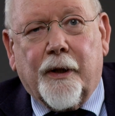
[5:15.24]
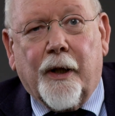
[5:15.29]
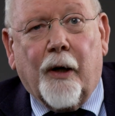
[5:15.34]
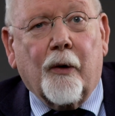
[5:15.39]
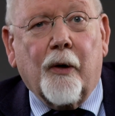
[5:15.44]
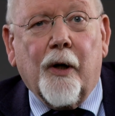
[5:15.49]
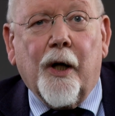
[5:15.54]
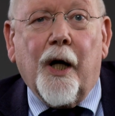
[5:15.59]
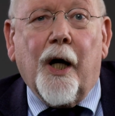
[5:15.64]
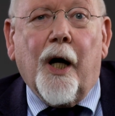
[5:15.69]

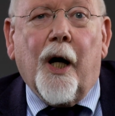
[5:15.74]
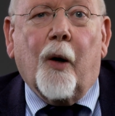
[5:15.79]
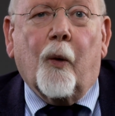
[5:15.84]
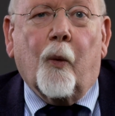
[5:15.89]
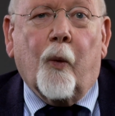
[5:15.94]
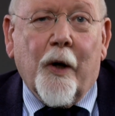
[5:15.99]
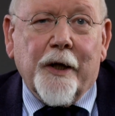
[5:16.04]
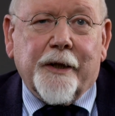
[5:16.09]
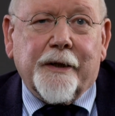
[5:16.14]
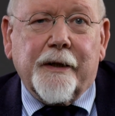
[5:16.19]
Now,
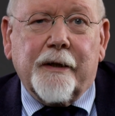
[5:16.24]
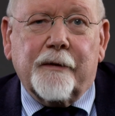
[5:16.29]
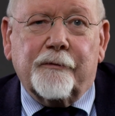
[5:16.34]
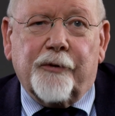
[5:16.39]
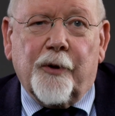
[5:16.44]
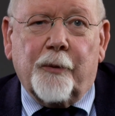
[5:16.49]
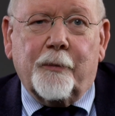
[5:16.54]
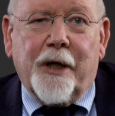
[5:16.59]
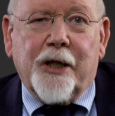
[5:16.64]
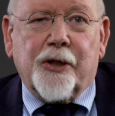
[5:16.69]
what
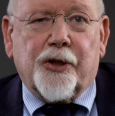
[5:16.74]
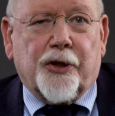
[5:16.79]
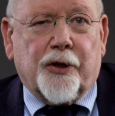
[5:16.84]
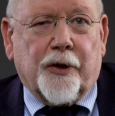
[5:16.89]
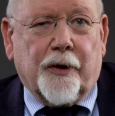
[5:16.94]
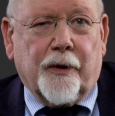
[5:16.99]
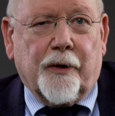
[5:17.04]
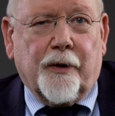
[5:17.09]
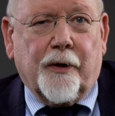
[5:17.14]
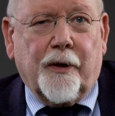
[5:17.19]

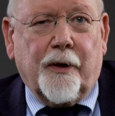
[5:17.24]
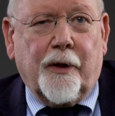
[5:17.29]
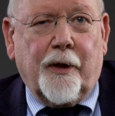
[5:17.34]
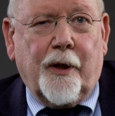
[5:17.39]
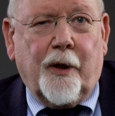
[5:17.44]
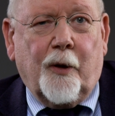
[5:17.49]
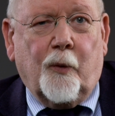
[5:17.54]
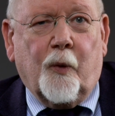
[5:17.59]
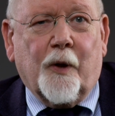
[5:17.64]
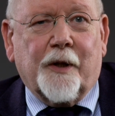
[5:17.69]
information,
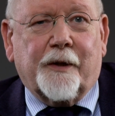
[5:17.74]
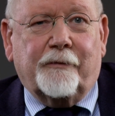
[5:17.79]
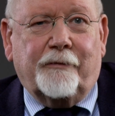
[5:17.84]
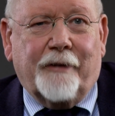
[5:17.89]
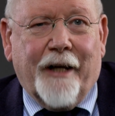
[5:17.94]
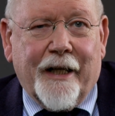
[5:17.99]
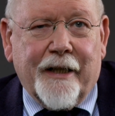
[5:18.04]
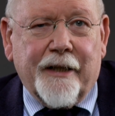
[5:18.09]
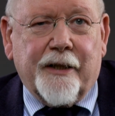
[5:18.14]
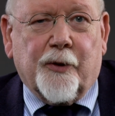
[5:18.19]
what
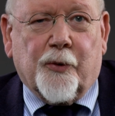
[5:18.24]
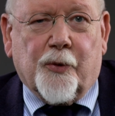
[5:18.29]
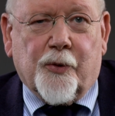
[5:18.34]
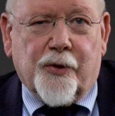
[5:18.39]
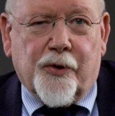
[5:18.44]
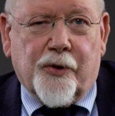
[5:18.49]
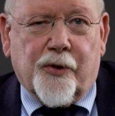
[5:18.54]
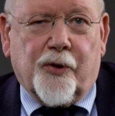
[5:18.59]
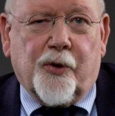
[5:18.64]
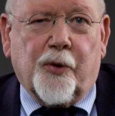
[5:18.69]

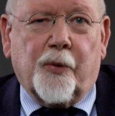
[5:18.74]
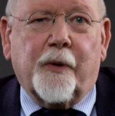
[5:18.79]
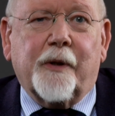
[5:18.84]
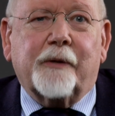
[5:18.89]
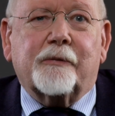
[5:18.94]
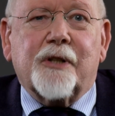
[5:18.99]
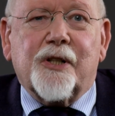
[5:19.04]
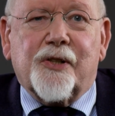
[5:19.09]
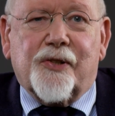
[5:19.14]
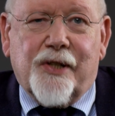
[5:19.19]
values do
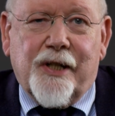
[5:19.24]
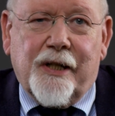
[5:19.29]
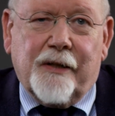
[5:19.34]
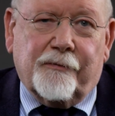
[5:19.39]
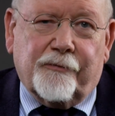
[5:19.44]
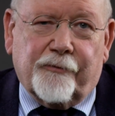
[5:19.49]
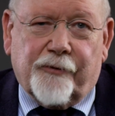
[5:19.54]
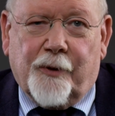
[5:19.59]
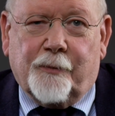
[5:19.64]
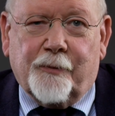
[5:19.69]
we
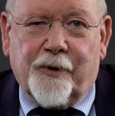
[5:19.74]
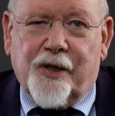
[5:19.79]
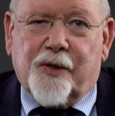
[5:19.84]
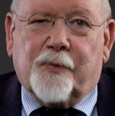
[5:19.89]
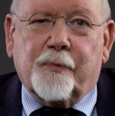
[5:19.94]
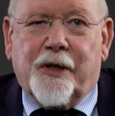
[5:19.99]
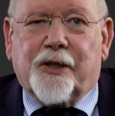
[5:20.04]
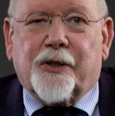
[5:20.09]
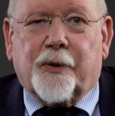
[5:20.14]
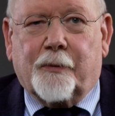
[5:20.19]
receive from
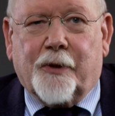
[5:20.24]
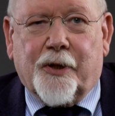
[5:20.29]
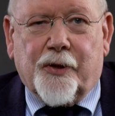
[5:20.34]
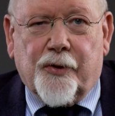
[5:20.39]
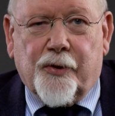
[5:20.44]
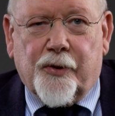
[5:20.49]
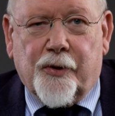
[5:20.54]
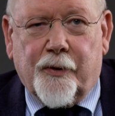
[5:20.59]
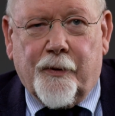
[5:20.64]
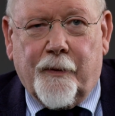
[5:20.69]
these
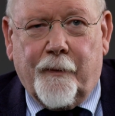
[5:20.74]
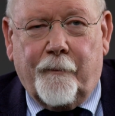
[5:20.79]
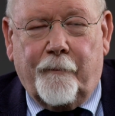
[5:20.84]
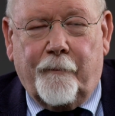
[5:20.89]
measurements?